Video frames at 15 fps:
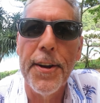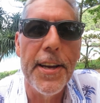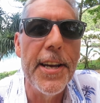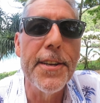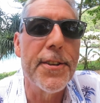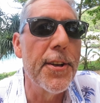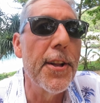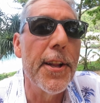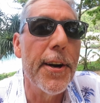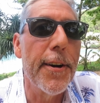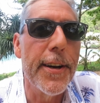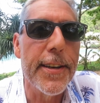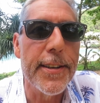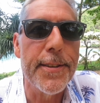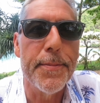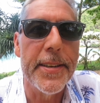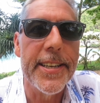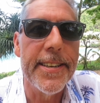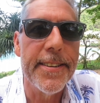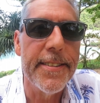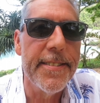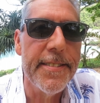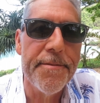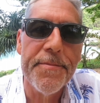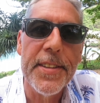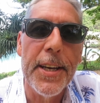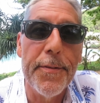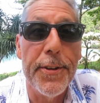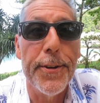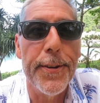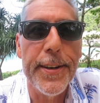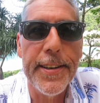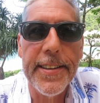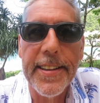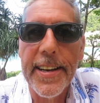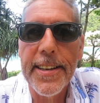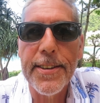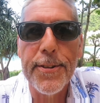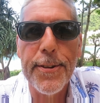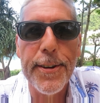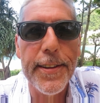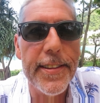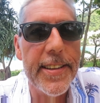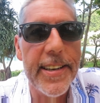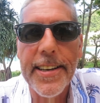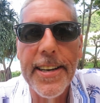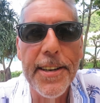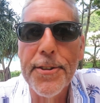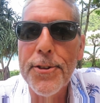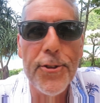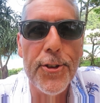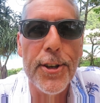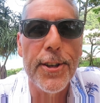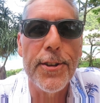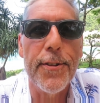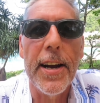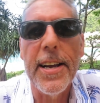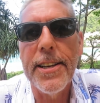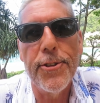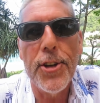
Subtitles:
It's hilarious, man. If you're into that sort of thing, it's just great.